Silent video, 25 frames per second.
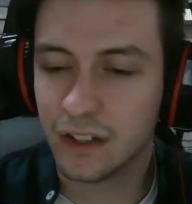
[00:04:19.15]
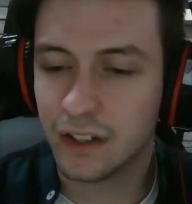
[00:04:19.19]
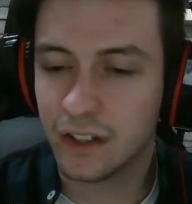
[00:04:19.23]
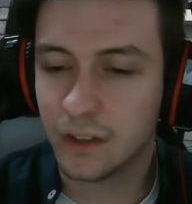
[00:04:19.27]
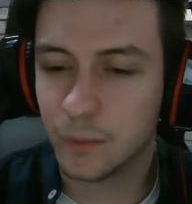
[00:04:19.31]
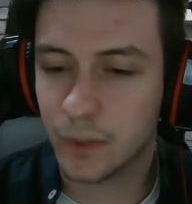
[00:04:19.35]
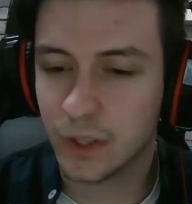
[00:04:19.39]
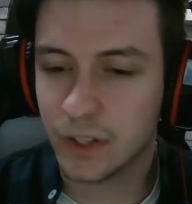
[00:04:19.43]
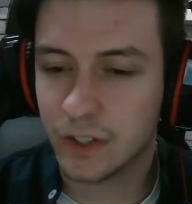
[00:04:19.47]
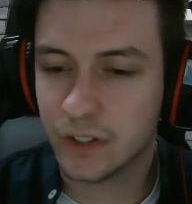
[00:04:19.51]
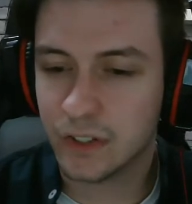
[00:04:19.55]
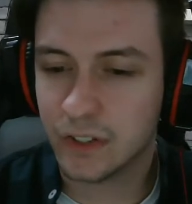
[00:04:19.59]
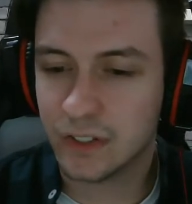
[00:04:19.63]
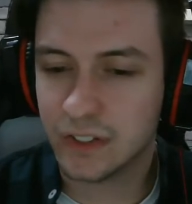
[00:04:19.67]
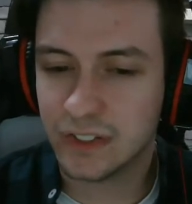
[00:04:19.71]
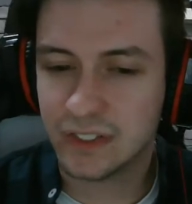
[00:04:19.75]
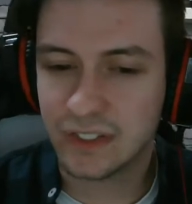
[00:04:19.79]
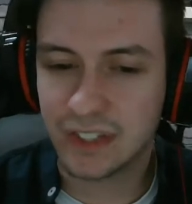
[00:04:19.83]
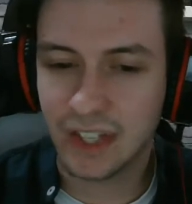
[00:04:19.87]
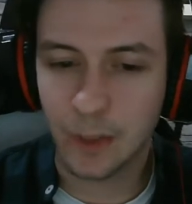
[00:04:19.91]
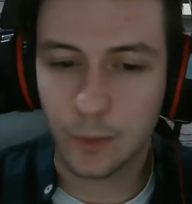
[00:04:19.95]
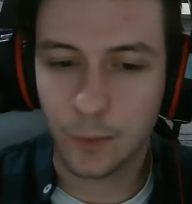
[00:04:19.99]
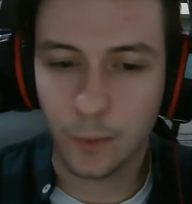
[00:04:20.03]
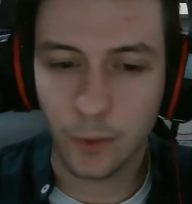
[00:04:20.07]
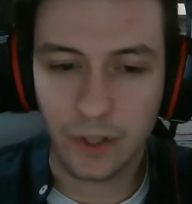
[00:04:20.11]
because
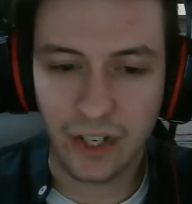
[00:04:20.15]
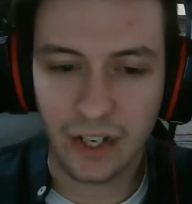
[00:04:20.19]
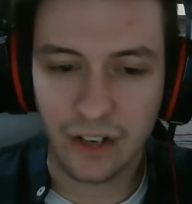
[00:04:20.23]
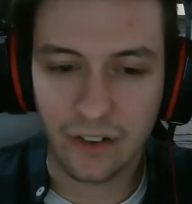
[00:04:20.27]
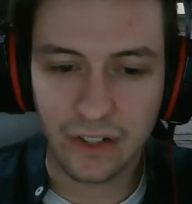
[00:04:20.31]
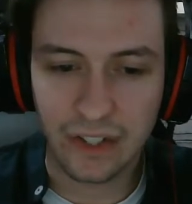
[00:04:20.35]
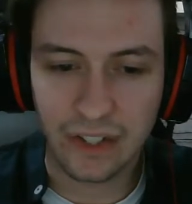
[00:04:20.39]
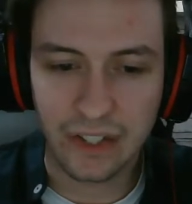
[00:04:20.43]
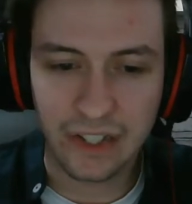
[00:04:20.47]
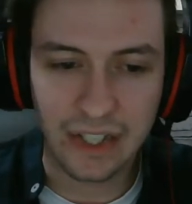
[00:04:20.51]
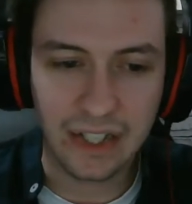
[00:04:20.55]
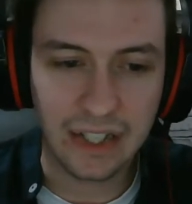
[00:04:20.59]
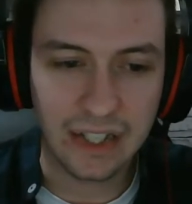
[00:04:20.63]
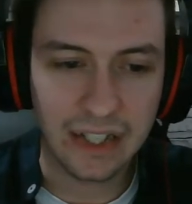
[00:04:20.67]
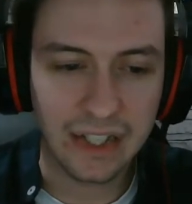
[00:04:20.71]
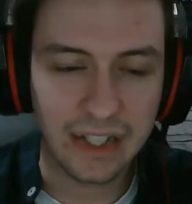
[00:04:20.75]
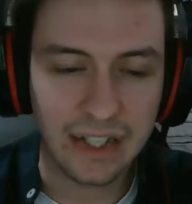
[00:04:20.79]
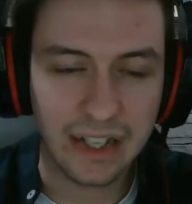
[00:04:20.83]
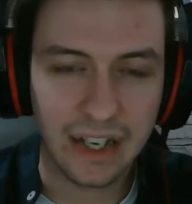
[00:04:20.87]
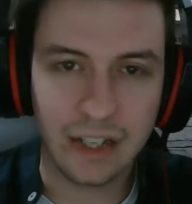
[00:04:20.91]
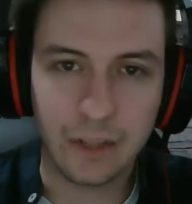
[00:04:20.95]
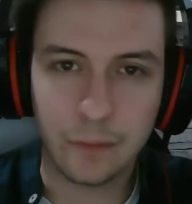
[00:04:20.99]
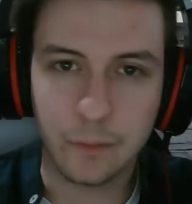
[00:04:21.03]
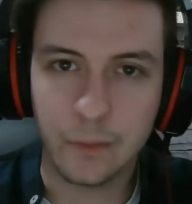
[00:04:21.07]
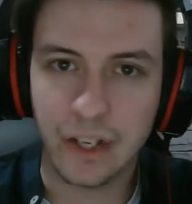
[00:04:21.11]
they bring out a yearly
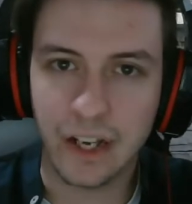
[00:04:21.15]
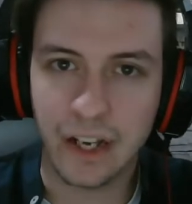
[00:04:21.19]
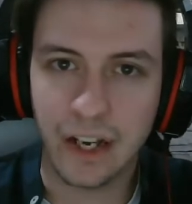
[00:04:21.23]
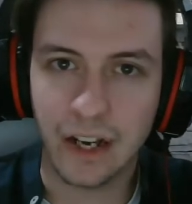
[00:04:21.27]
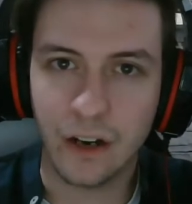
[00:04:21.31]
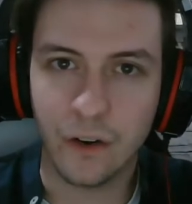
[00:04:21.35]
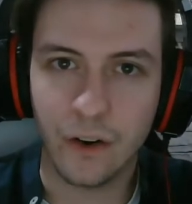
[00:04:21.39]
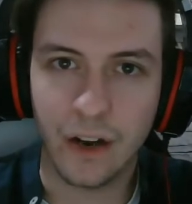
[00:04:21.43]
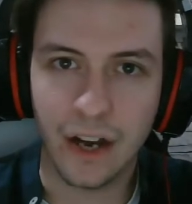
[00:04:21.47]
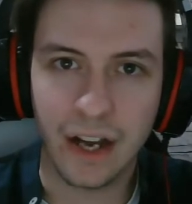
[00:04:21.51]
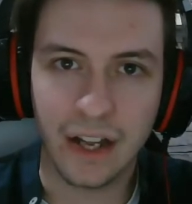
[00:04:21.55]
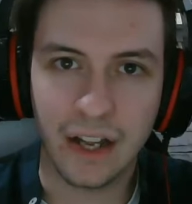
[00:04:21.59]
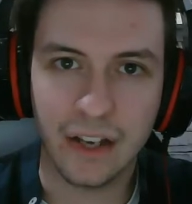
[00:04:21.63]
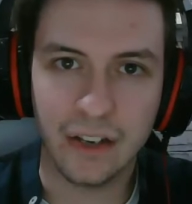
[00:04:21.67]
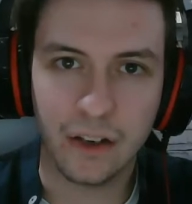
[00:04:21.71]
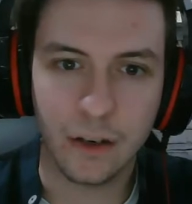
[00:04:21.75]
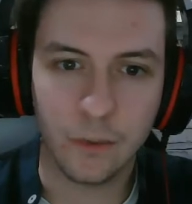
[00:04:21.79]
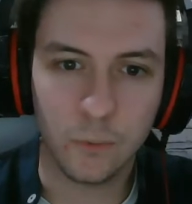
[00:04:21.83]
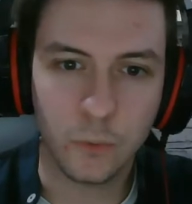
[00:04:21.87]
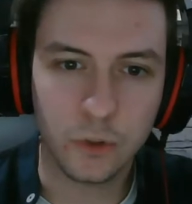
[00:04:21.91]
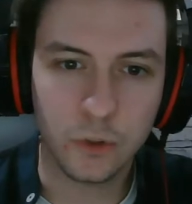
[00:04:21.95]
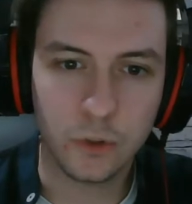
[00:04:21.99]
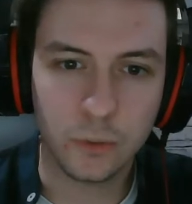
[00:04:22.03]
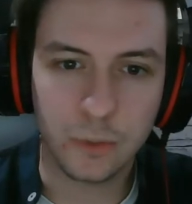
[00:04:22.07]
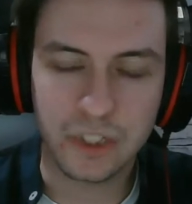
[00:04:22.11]
game now and I
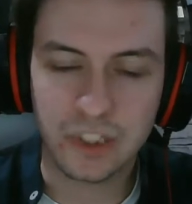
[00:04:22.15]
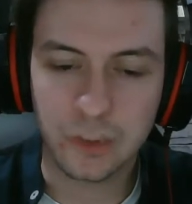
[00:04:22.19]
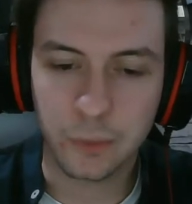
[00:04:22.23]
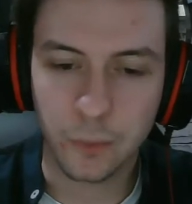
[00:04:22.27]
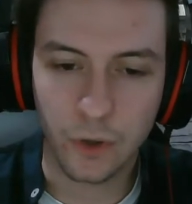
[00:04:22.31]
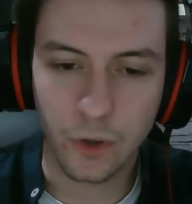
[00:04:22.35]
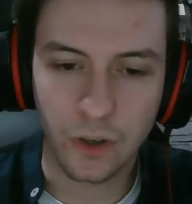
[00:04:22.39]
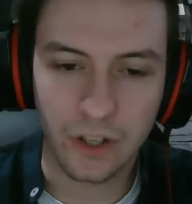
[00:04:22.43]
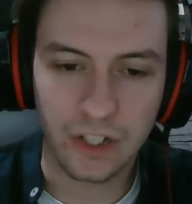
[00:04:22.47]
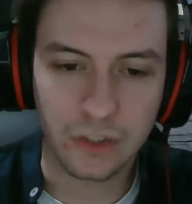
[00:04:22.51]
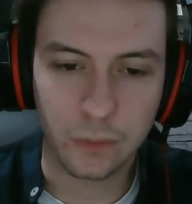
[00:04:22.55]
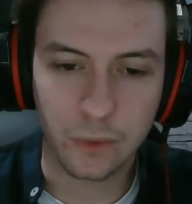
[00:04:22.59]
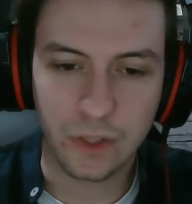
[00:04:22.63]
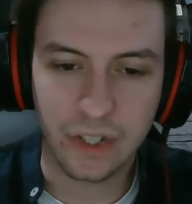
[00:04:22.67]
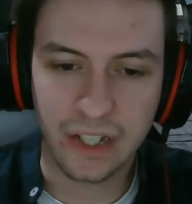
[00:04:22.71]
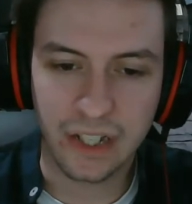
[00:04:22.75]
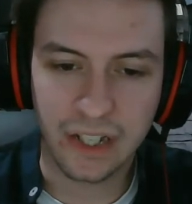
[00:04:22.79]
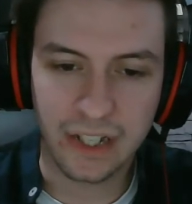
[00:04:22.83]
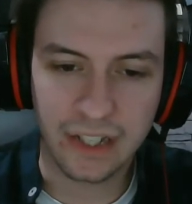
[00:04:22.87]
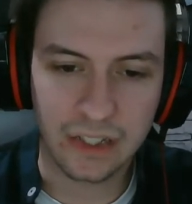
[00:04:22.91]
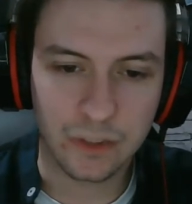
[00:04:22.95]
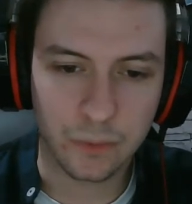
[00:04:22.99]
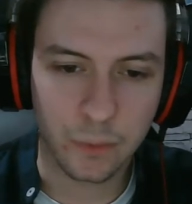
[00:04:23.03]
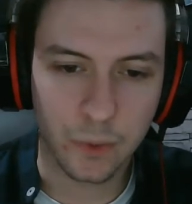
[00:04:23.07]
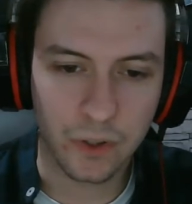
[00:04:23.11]
wouldn't be surprised when they
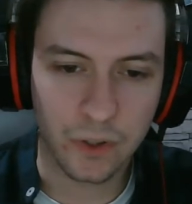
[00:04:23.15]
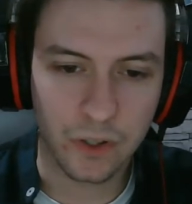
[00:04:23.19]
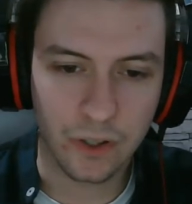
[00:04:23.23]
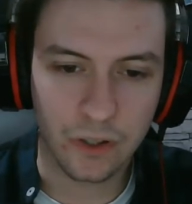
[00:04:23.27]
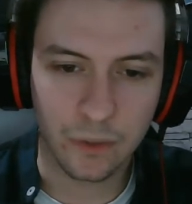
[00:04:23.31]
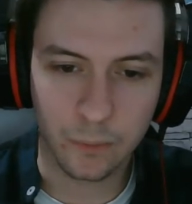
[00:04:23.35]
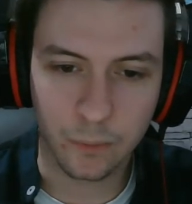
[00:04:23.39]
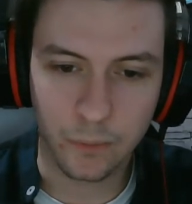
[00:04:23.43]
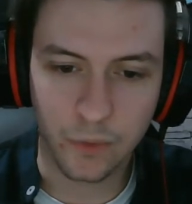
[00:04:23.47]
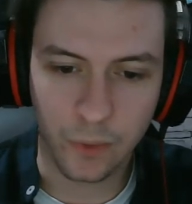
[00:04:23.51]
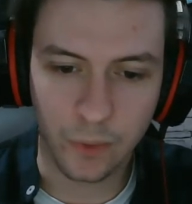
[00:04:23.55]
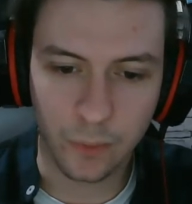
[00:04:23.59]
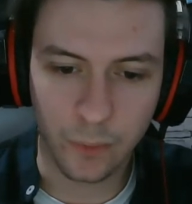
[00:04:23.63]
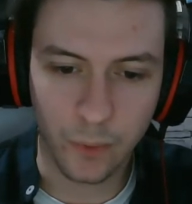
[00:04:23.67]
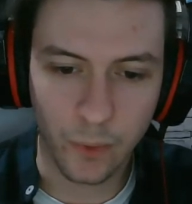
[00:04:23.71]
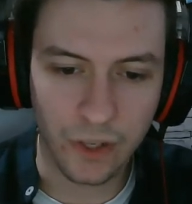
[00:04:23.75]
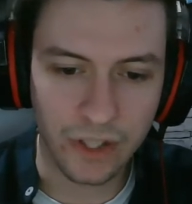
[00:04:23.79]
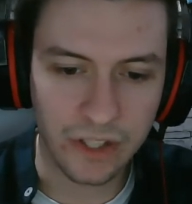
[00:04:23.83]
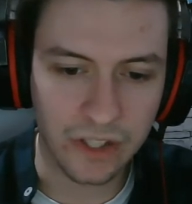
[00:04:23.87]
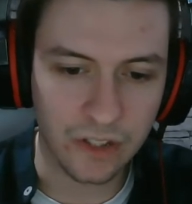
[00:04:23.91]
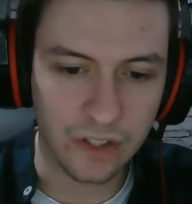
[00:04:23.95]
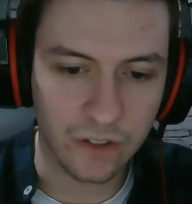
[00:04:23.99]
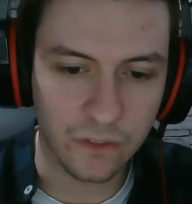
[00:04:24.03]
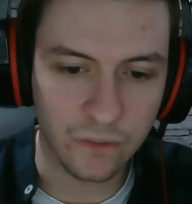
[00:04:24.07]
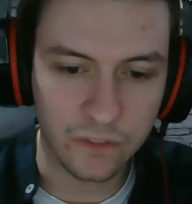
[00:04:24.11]
hit the, po the
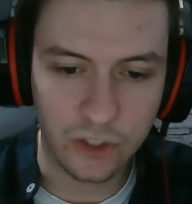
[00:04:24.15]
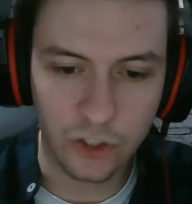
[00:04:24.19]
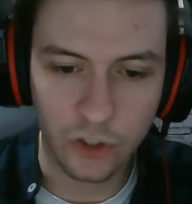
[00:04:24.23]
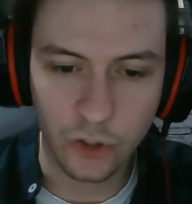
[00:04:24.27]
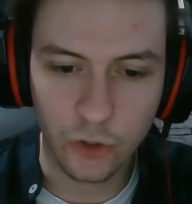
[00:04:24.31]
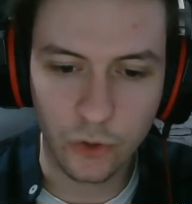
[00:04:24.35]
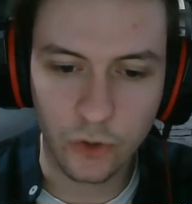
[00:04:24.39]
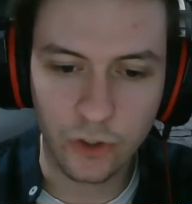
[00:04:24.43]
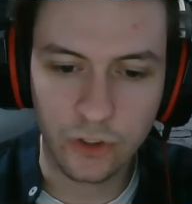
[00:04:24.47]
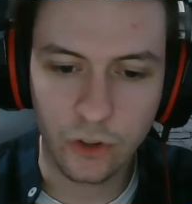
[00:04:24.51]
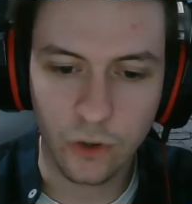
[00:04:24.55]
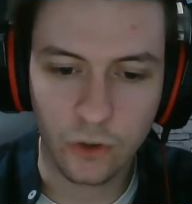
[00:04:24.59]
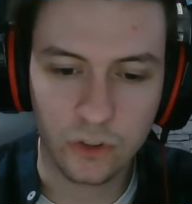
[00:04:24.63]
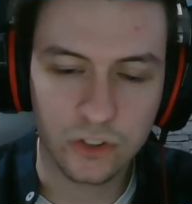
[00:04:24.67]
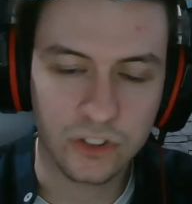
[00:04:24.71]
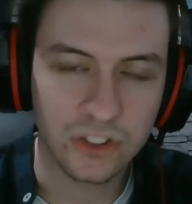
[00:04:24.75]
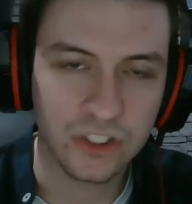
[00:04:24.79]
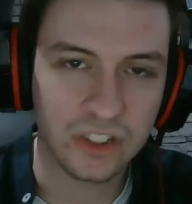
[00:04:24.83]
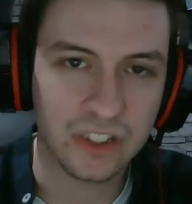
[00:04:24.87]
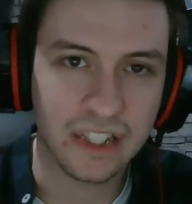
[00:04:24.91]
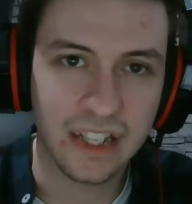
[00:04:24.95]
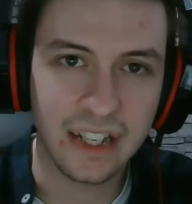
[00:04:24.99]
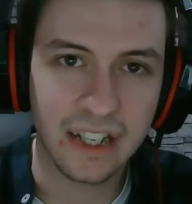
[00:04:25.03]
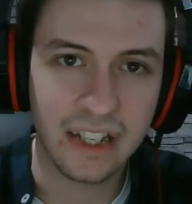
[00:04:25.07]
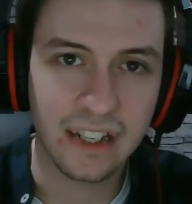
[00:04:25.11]
point of two cods a
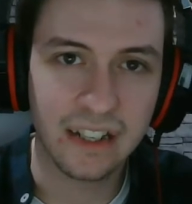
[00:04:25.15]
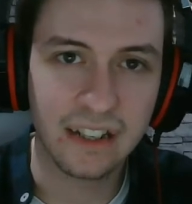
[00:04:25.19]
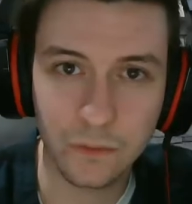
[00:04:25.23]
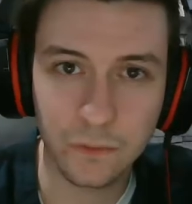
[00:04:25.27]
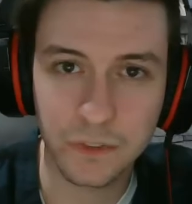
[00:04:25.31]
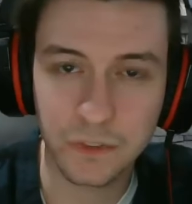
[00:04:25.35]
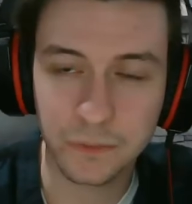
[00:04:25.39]
year